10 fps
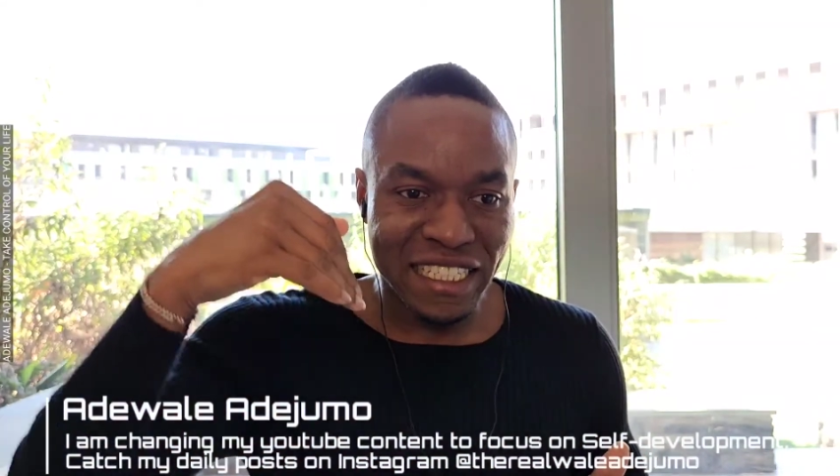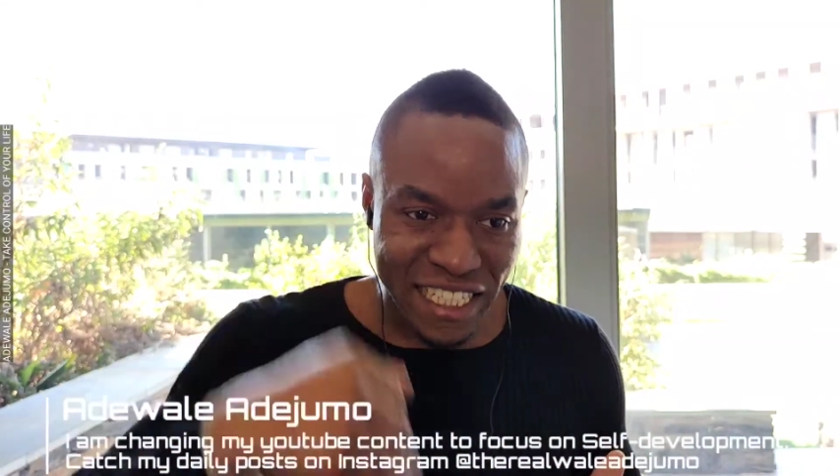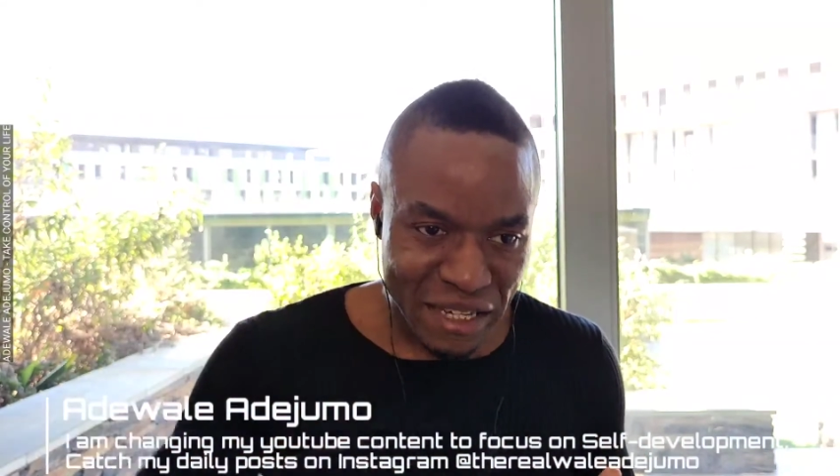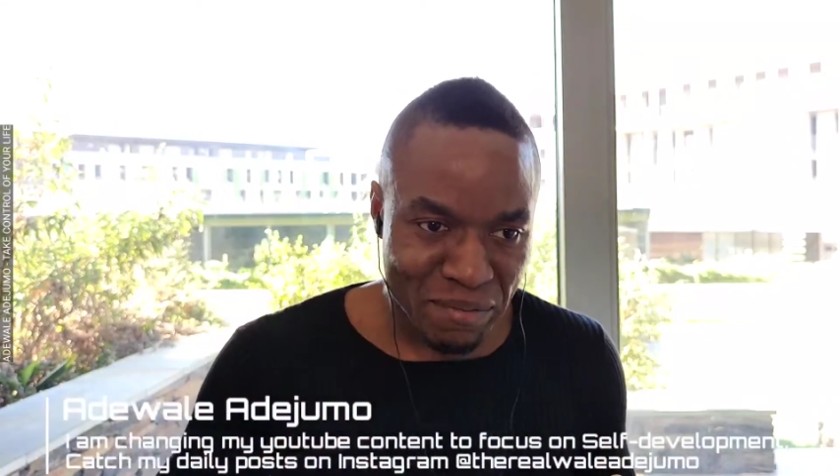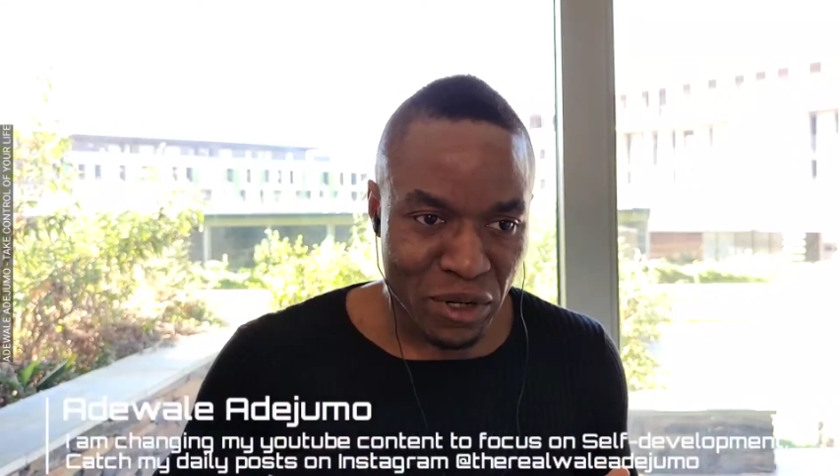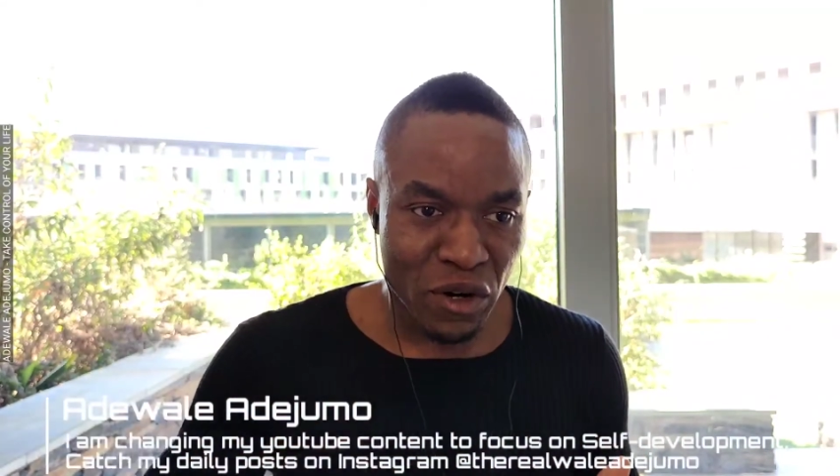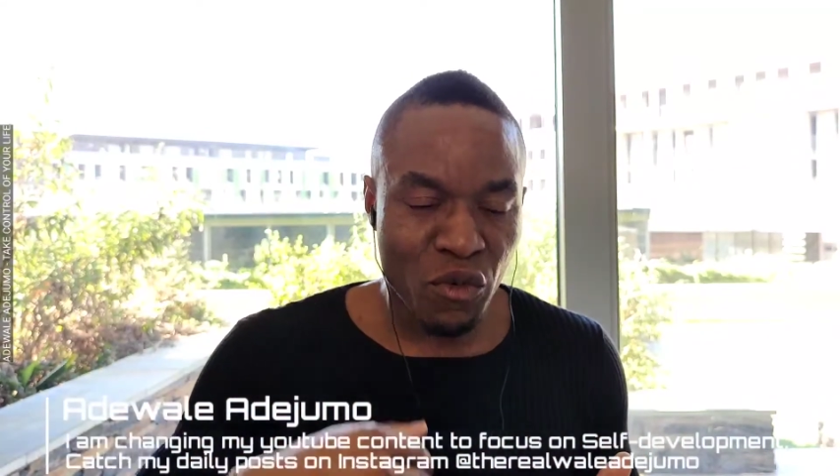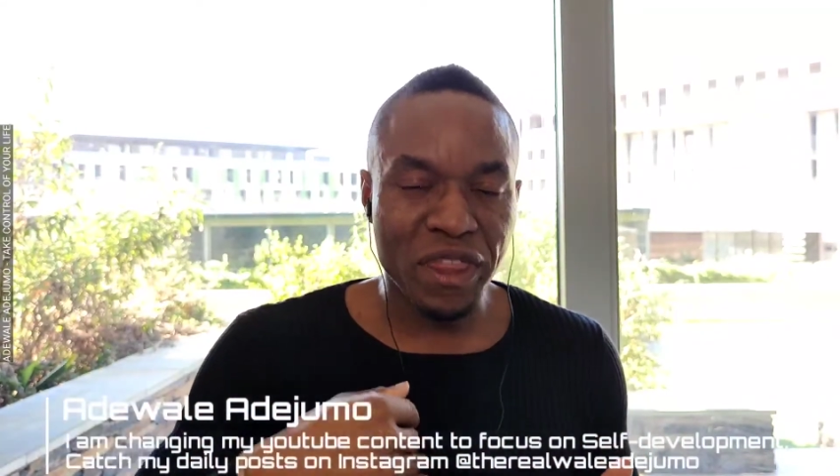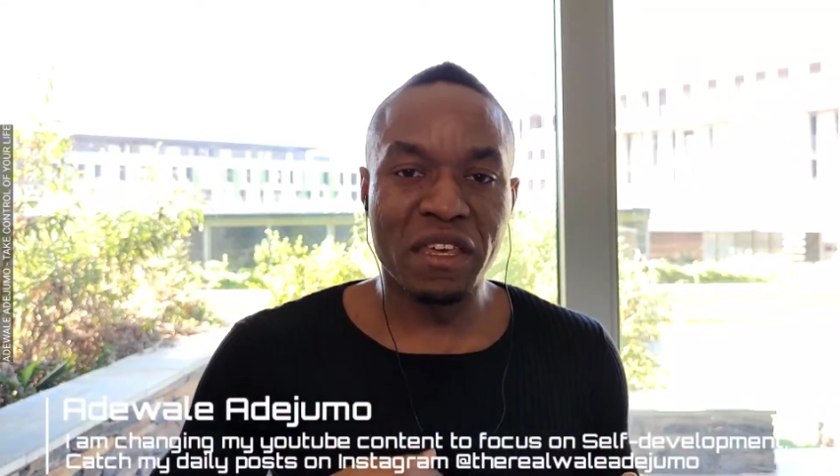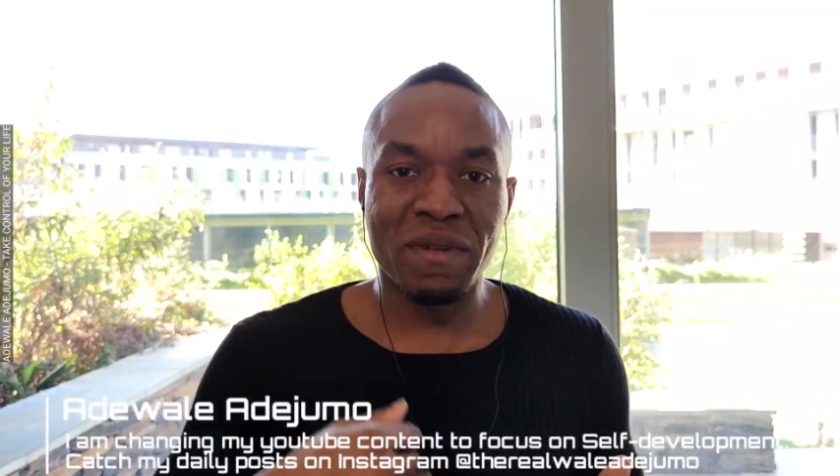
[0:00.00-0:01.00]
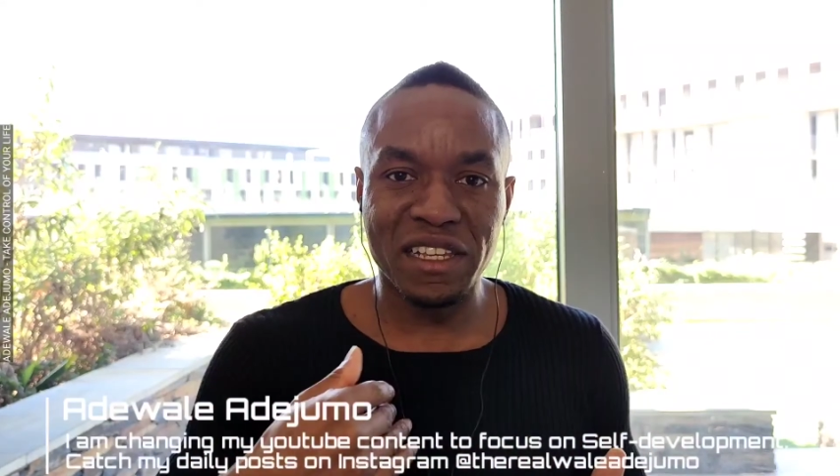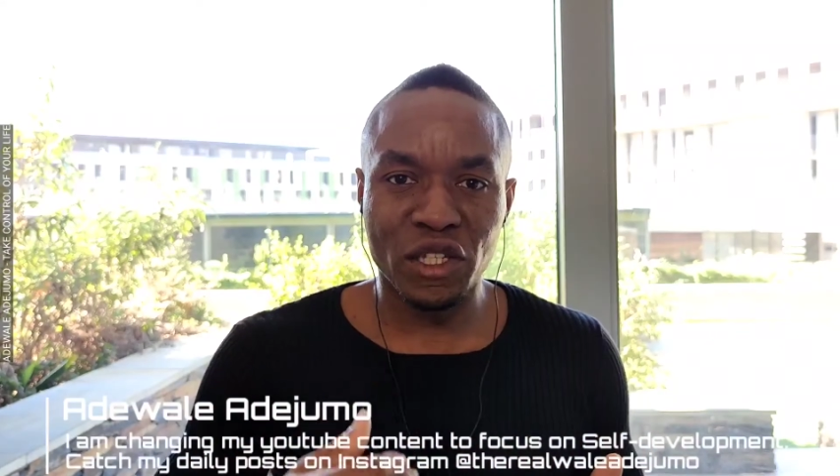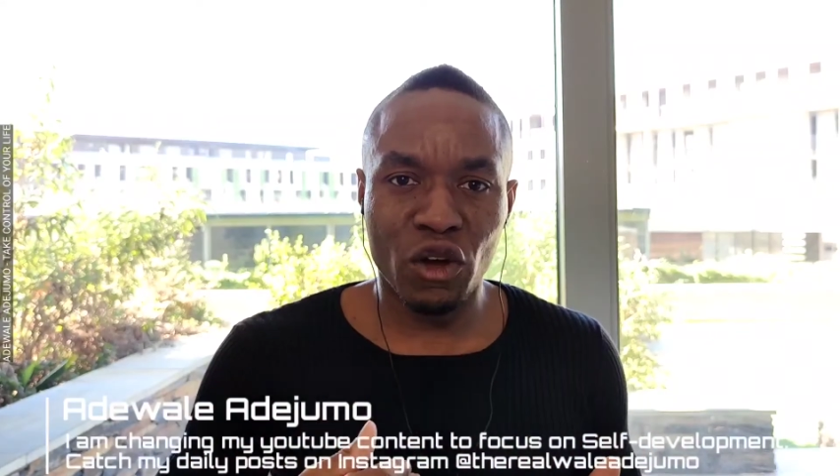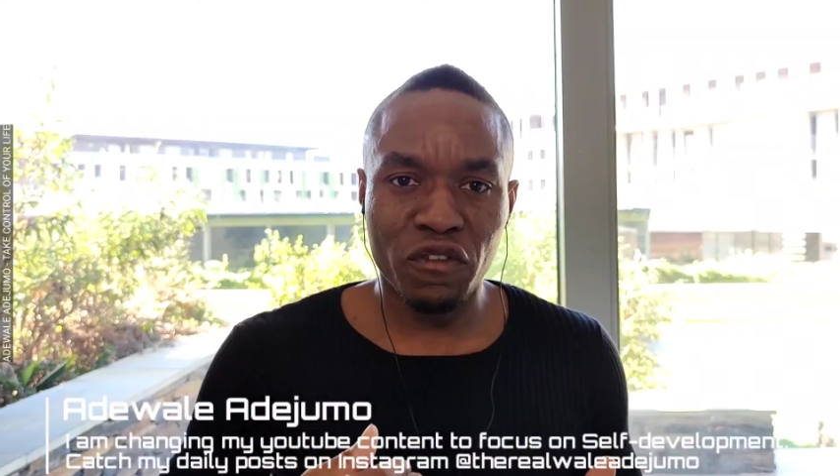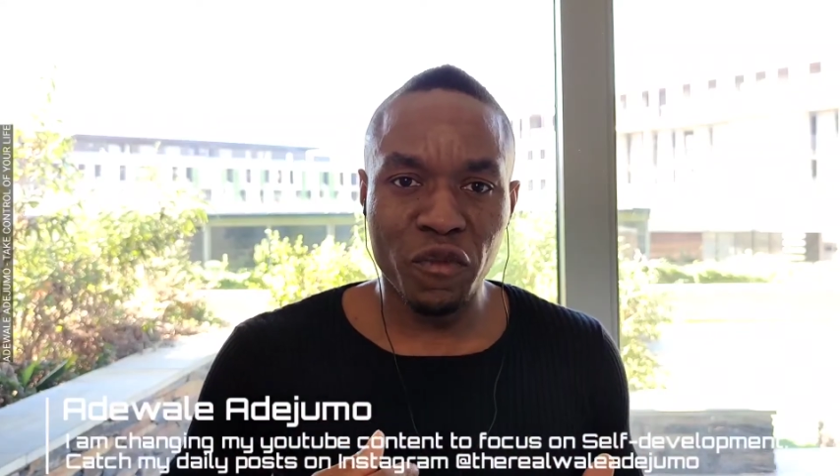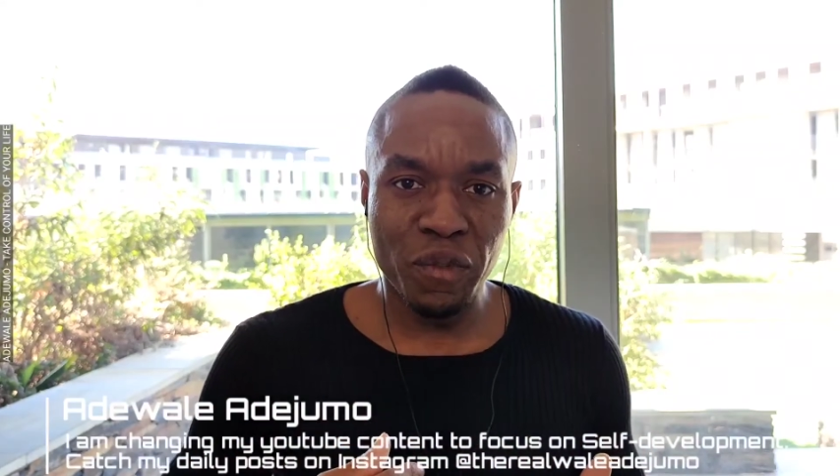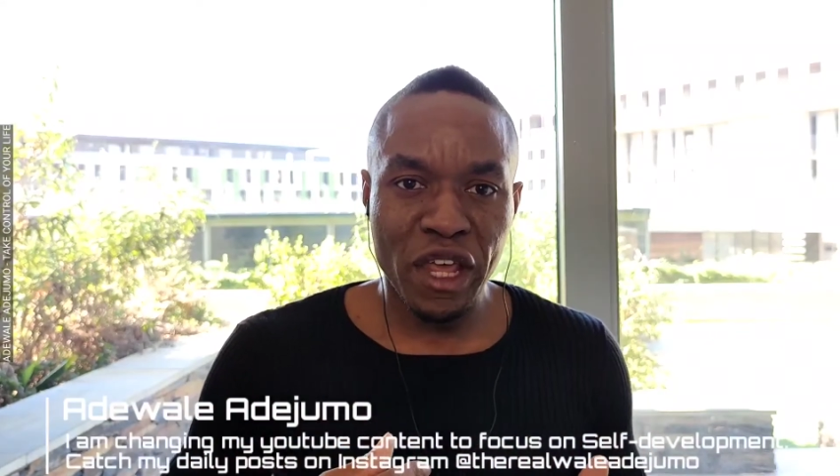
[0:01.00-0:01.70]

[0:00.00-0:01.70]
deep within myself